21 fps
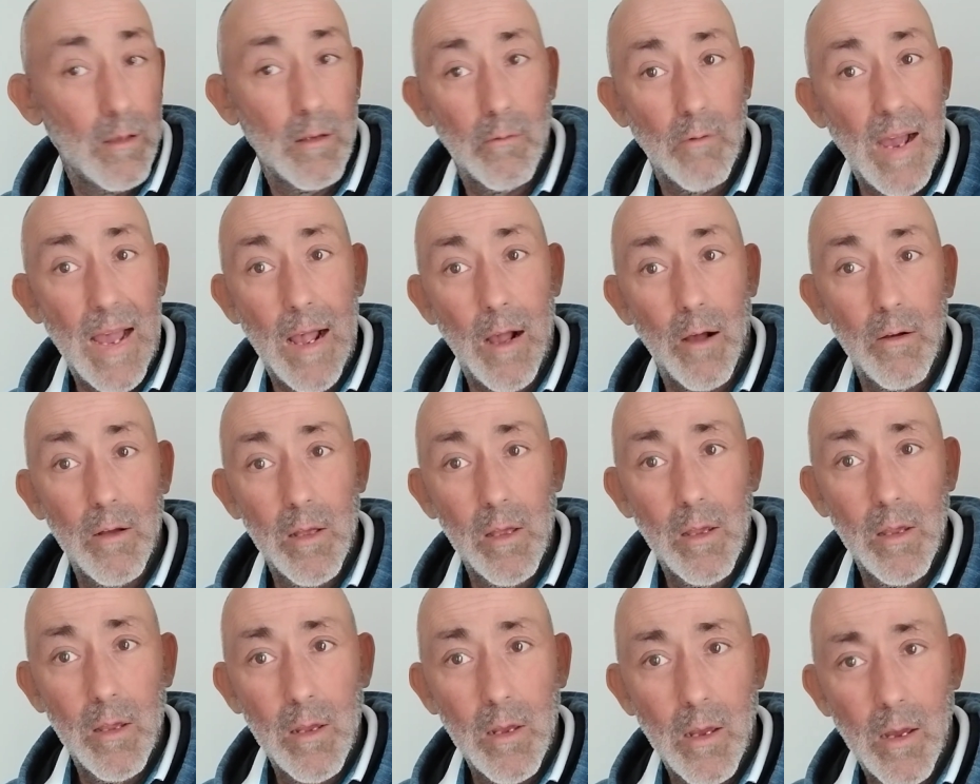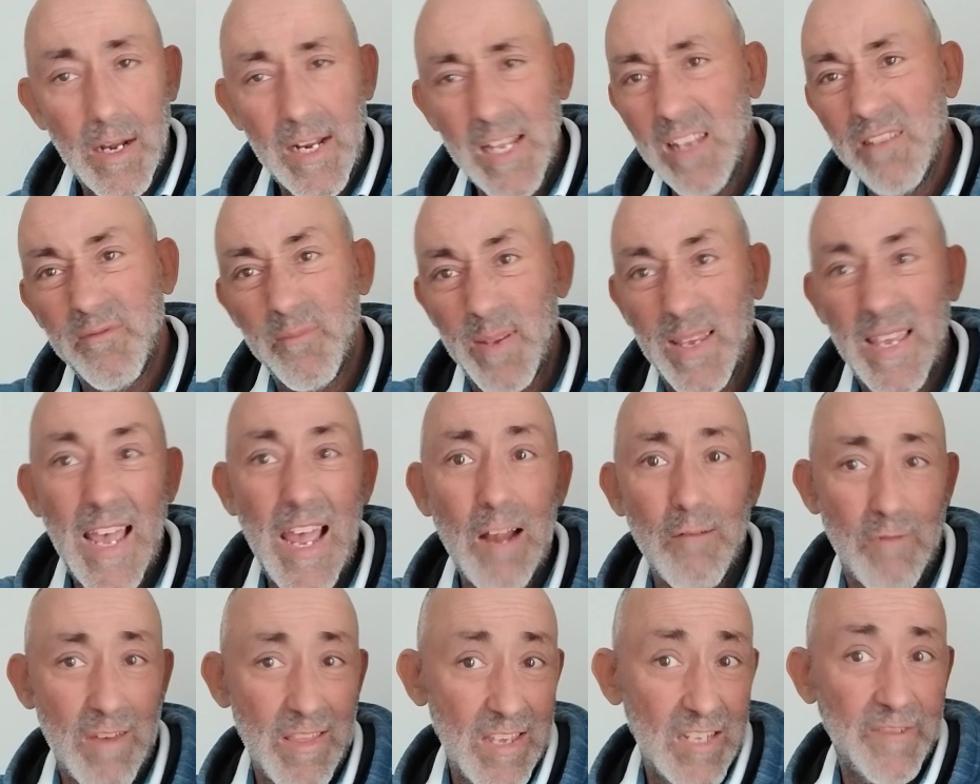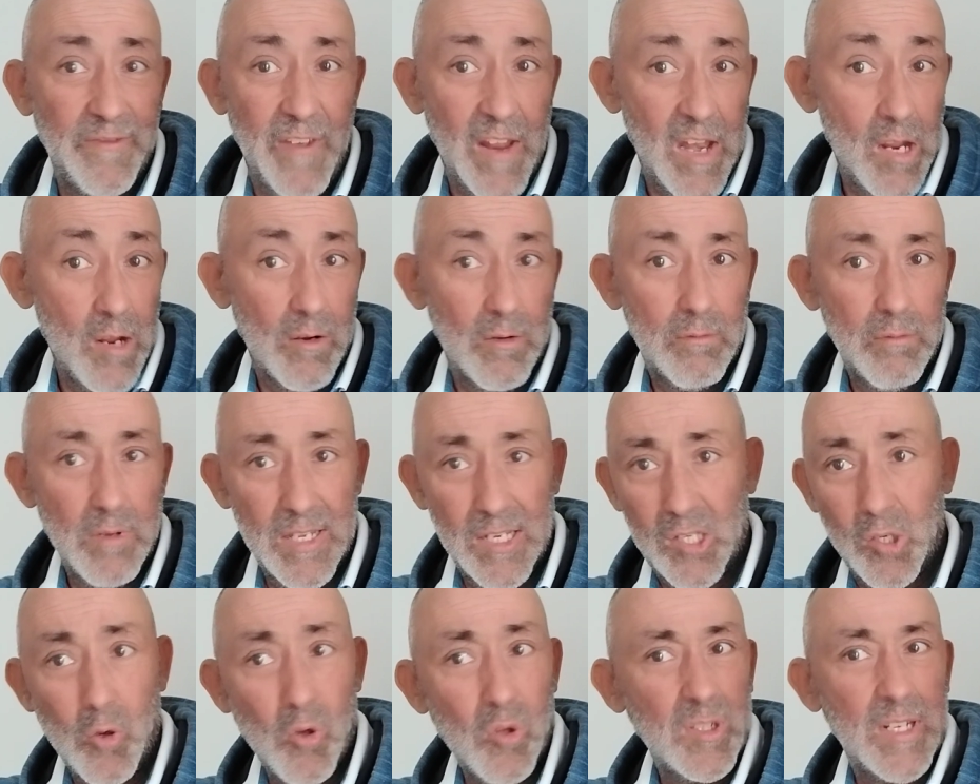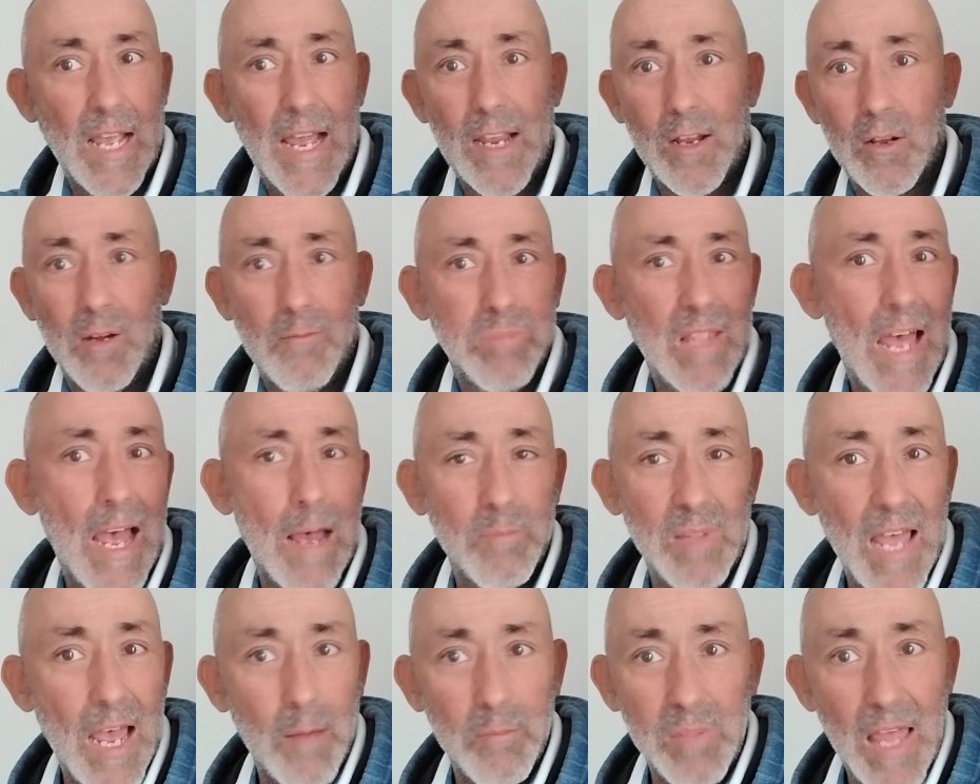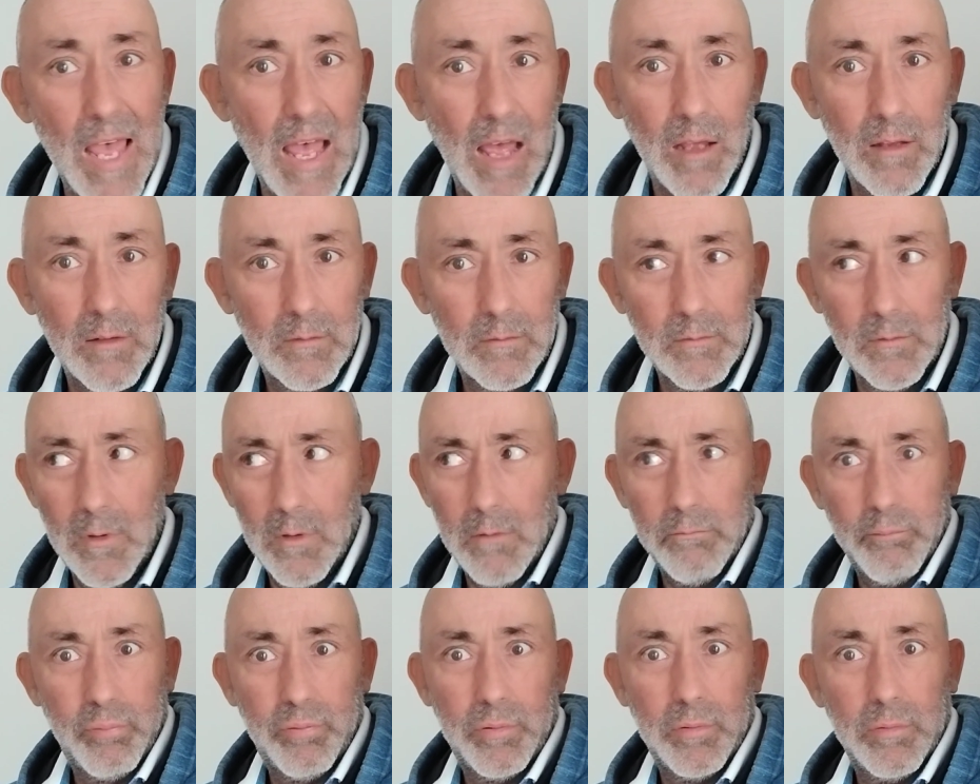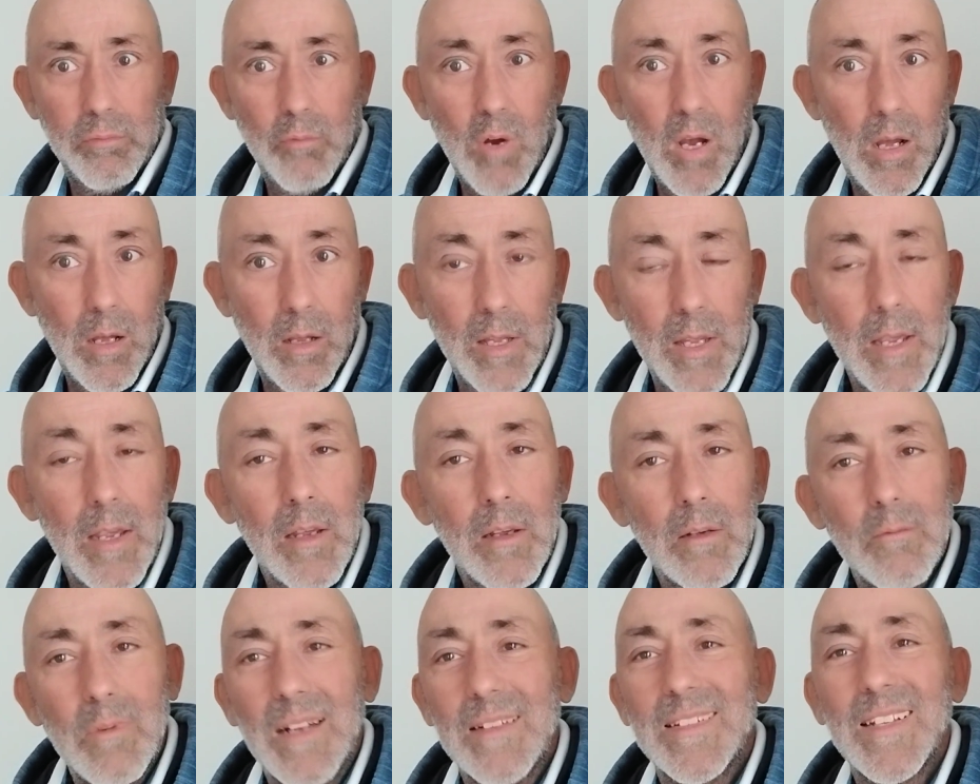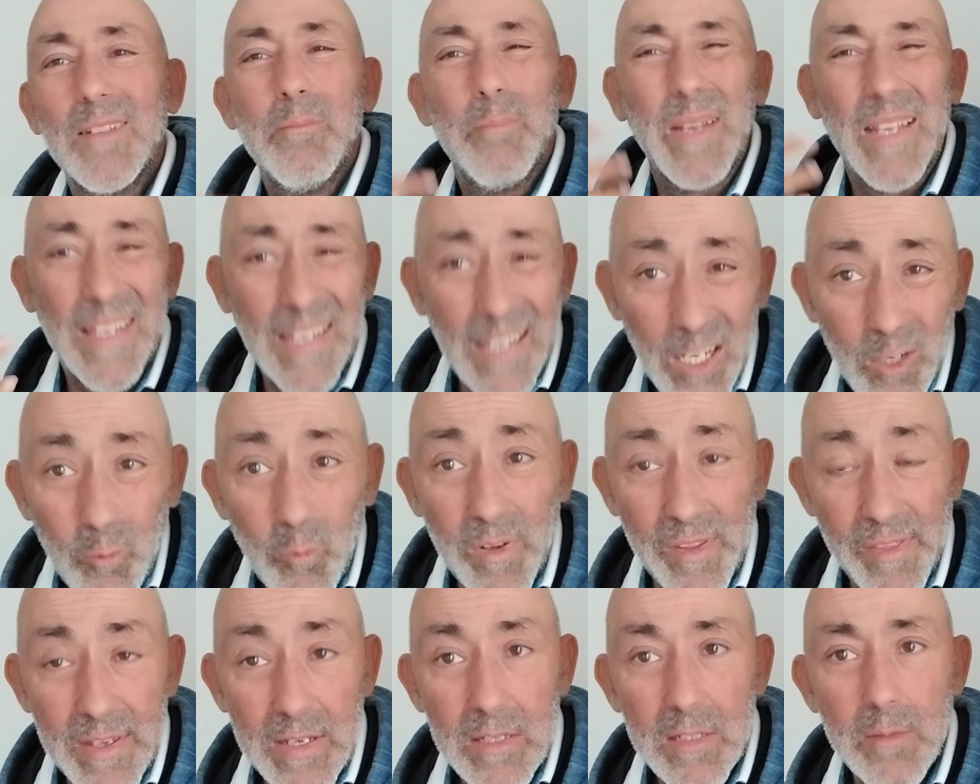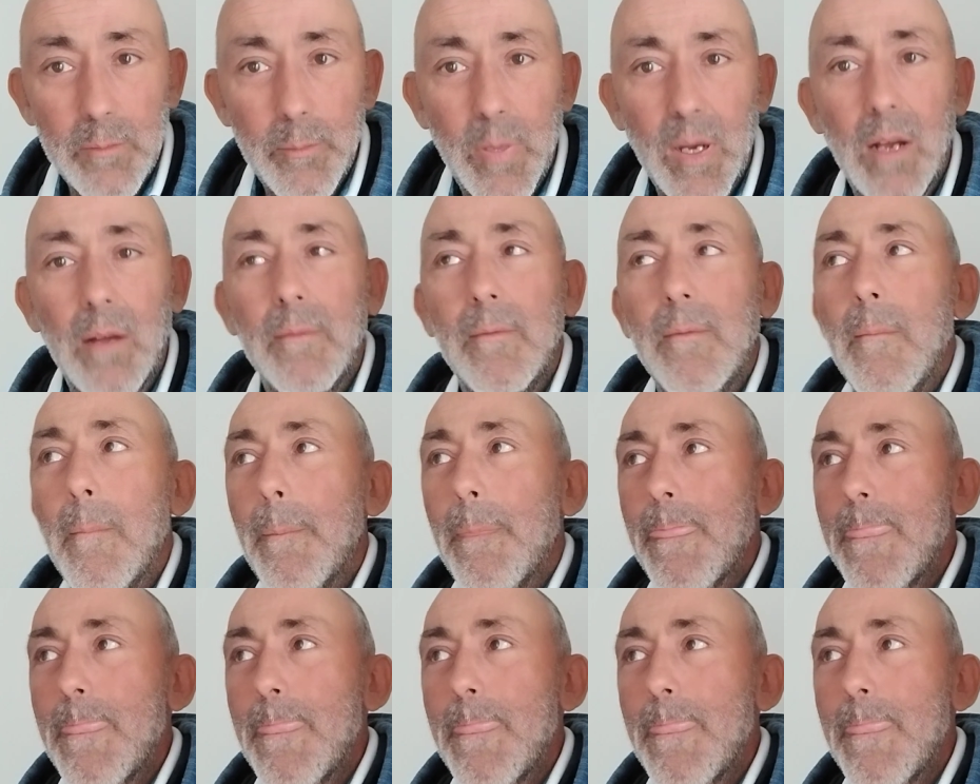Wow. And it even began with this video, with this old guy going blah, blah, blah. What? Well, it didn't begin with this, but